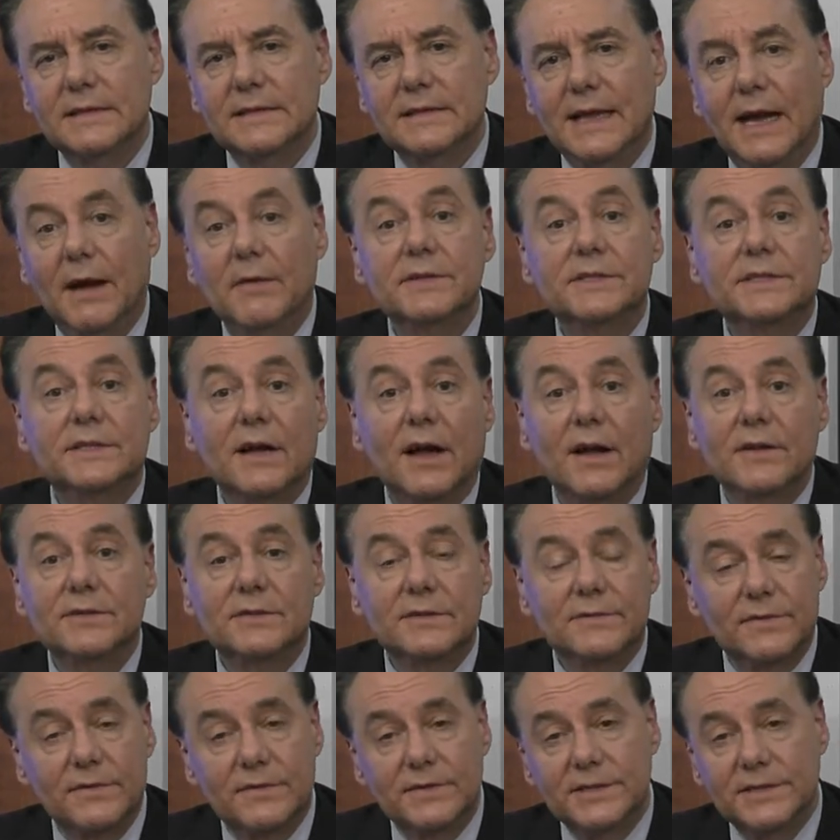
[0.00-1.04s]
Now it's
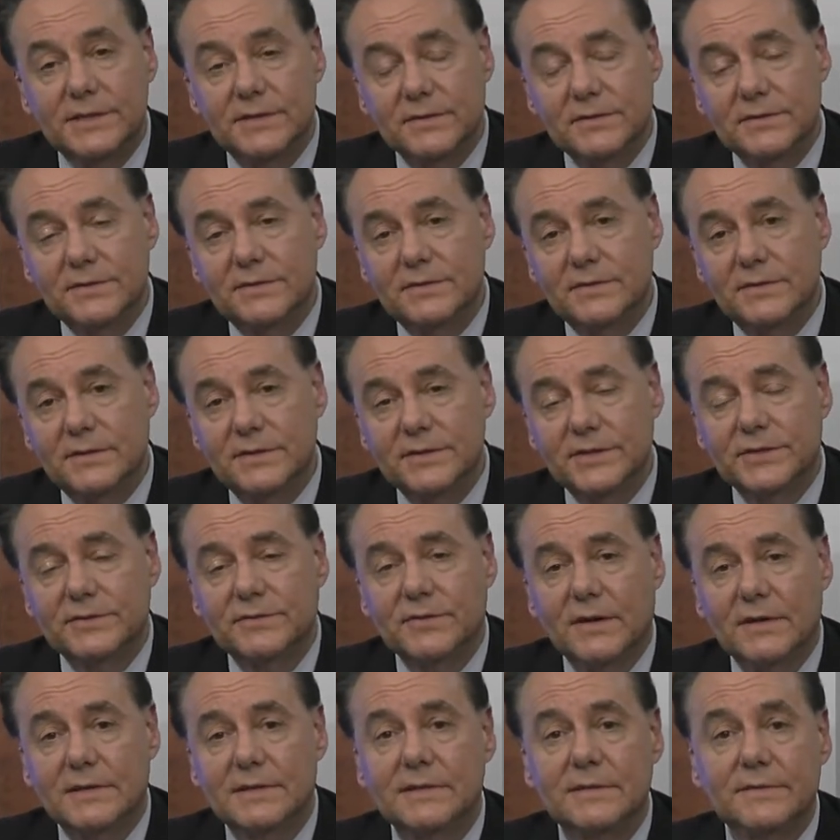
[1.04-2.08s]
controversial to
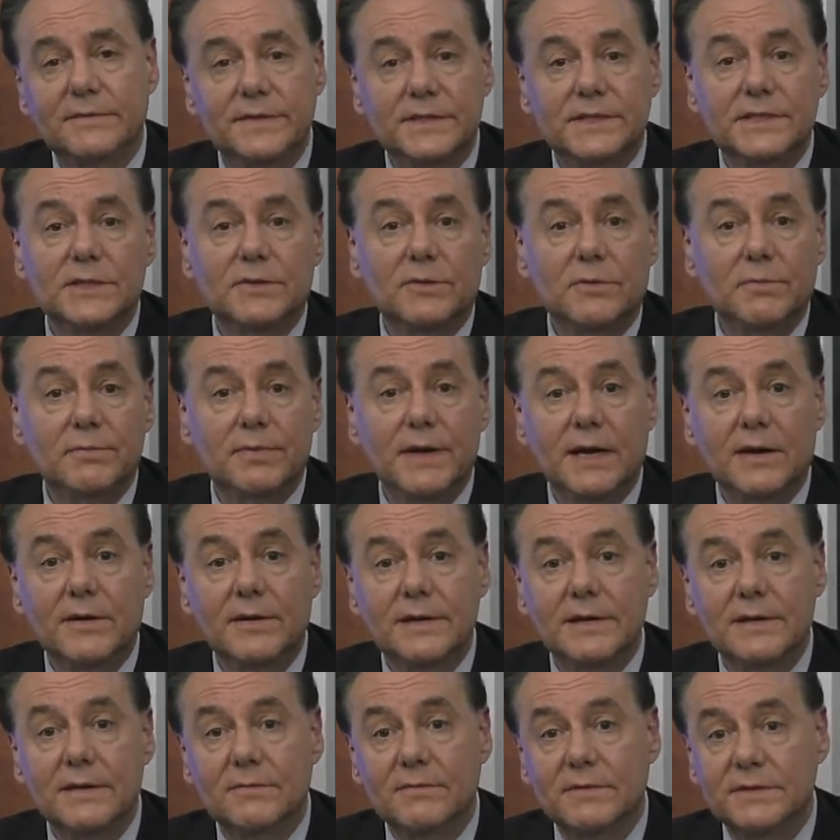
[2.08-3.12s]
construct a physical
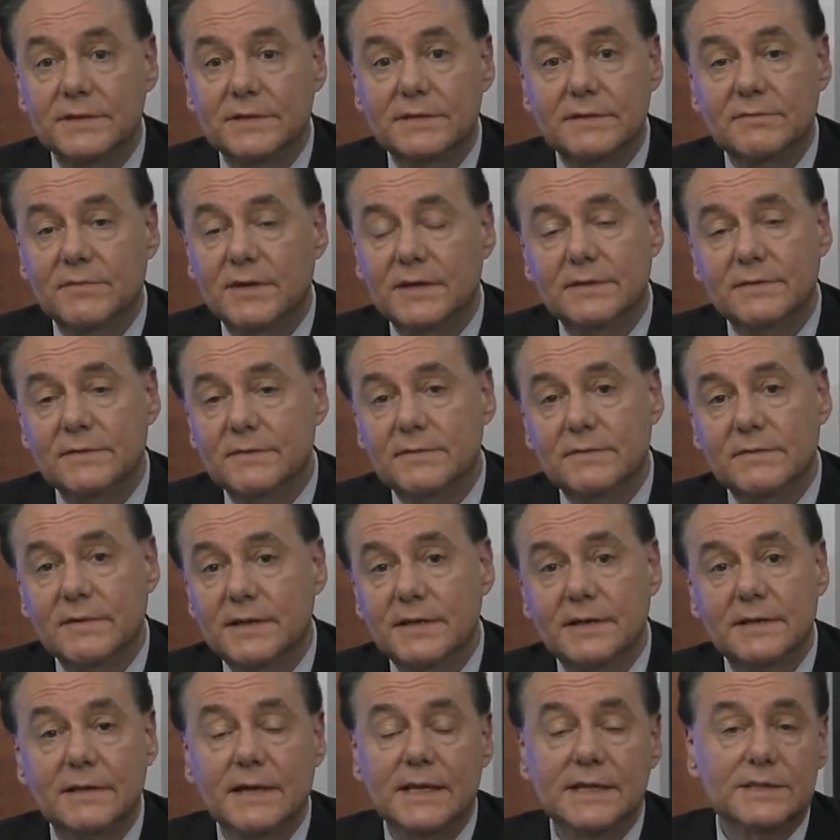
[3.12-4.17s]
barrier when, when,
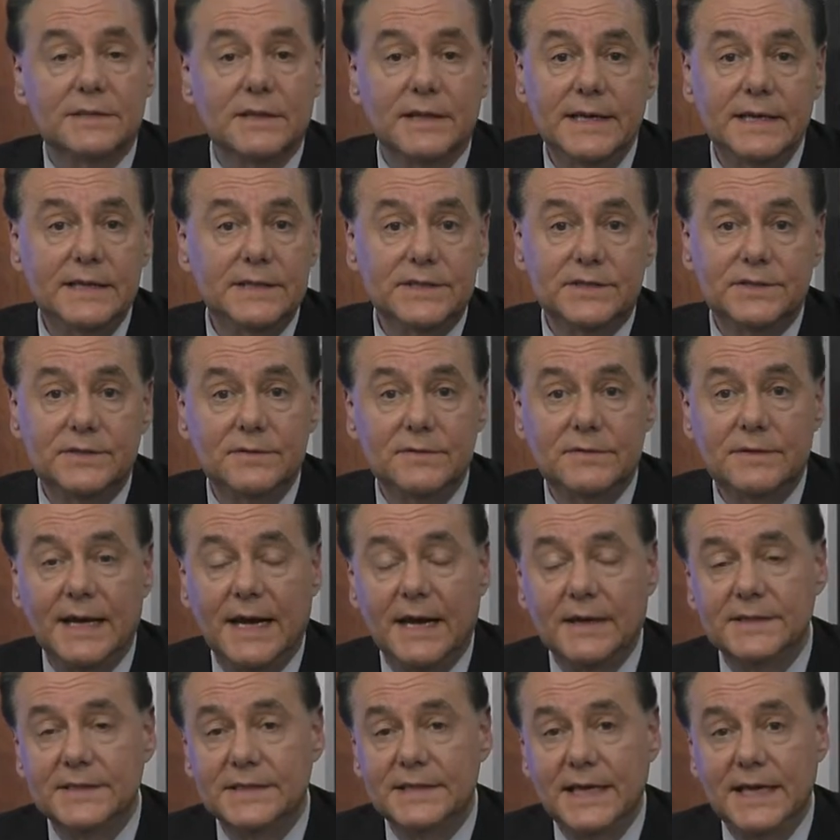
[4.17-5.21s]
when as late as
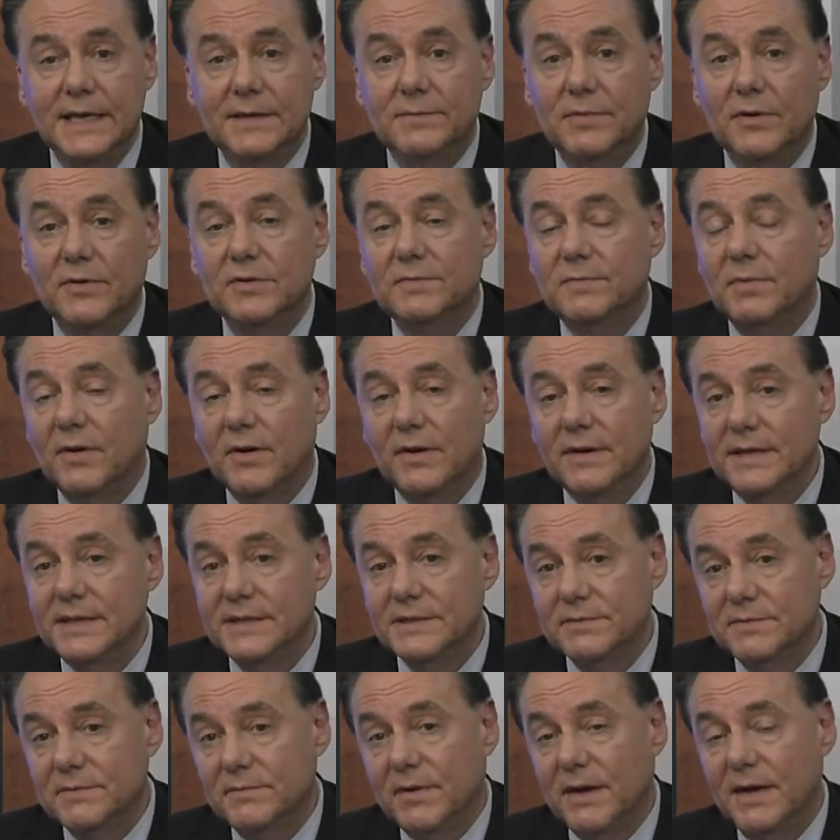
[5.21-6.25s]
2008, both
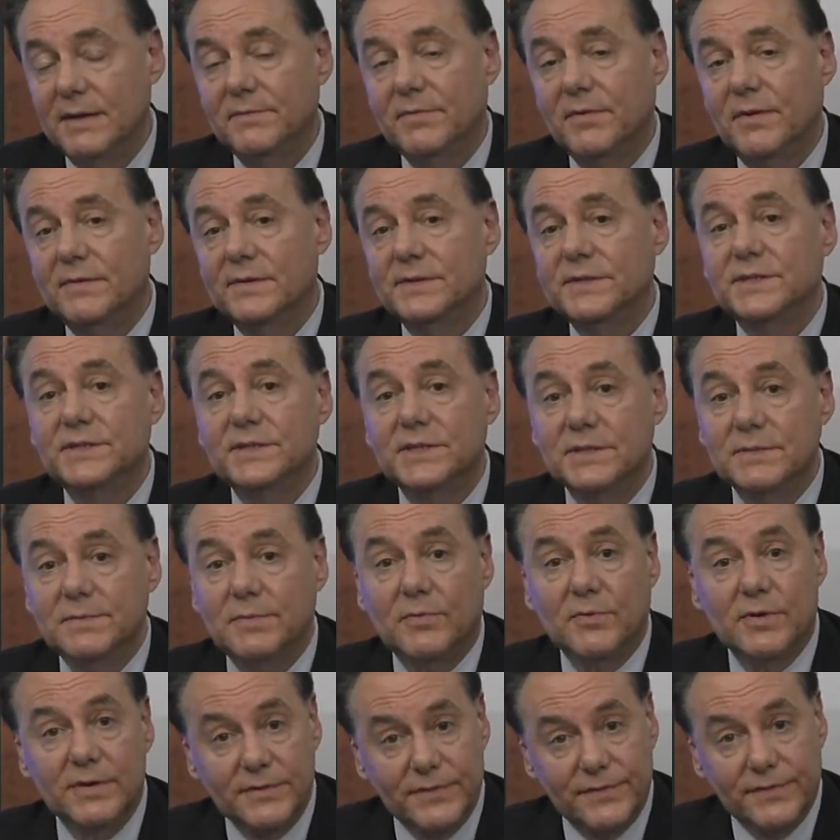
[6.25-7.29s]
parties with bipartisan
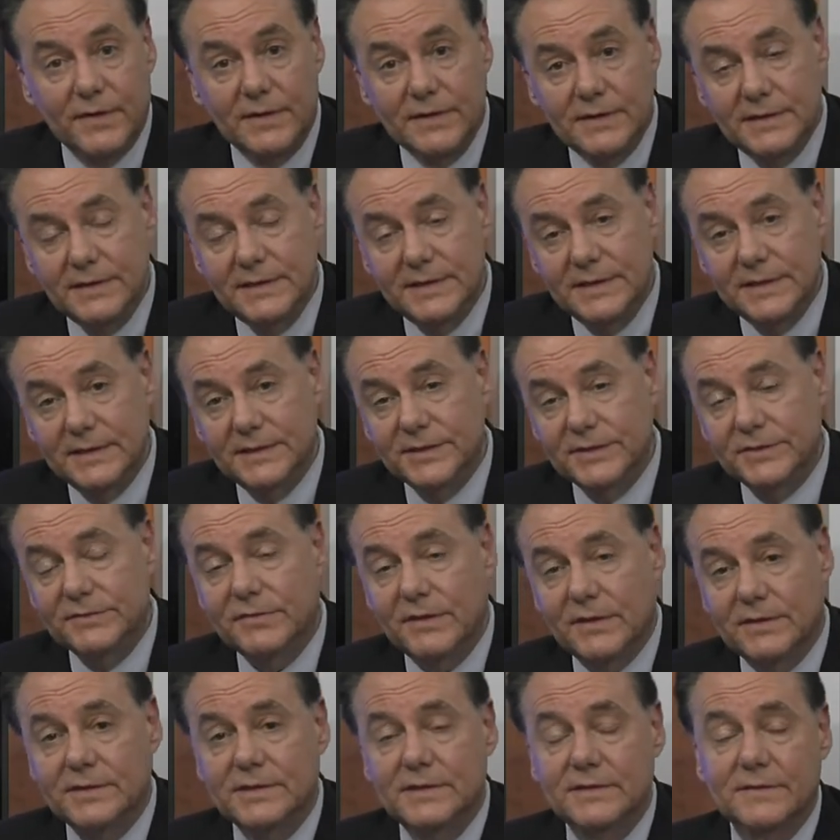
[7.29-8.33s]
support funded the
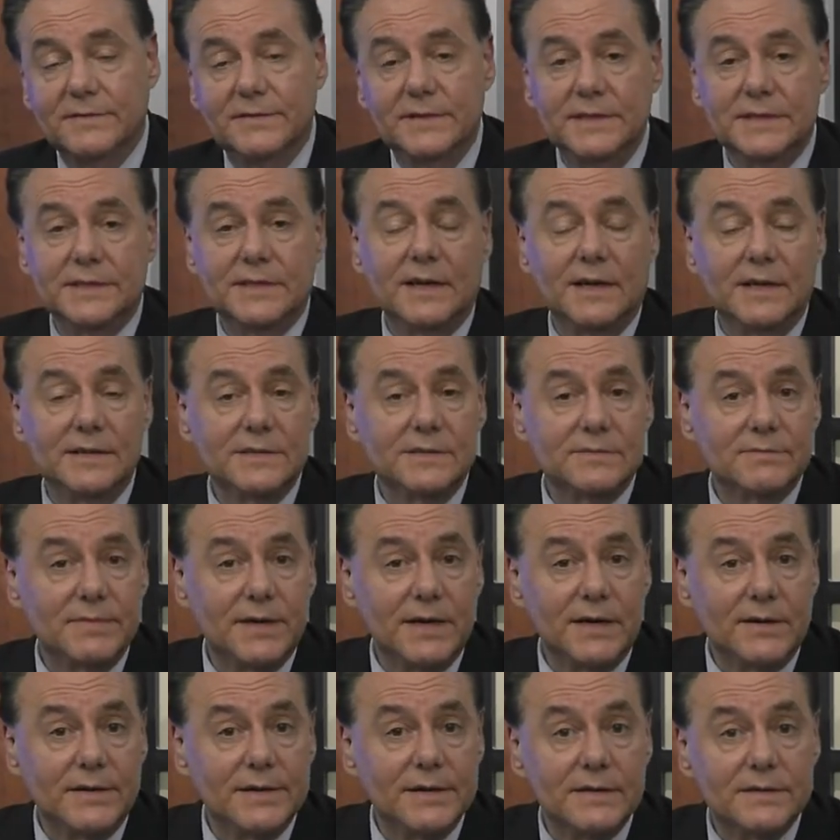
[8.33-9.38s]
construction of these kinds of
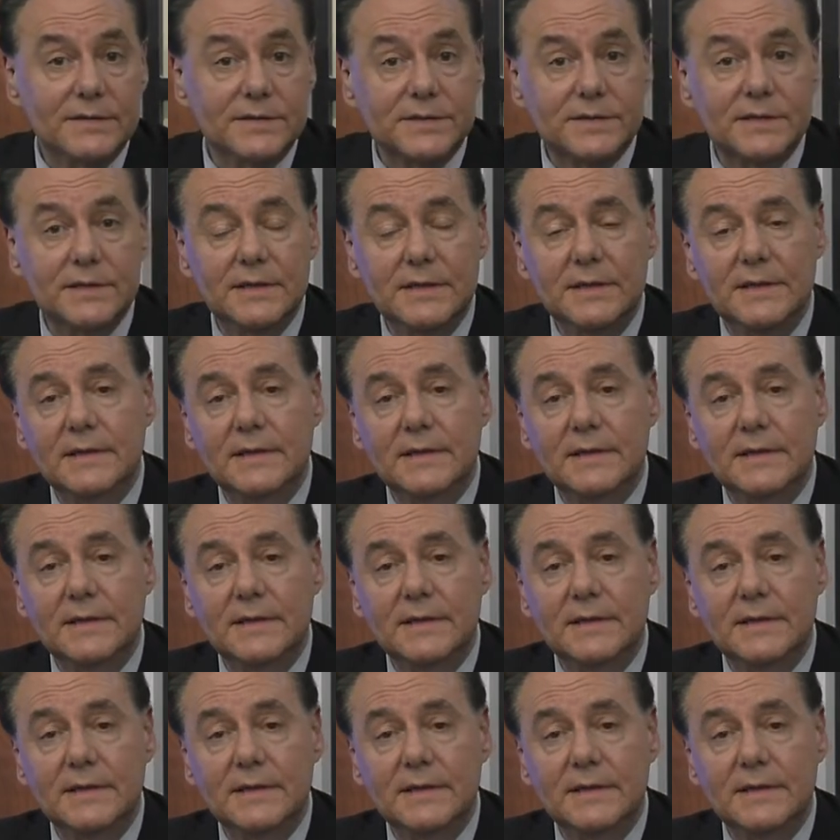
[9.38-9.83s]
barriers.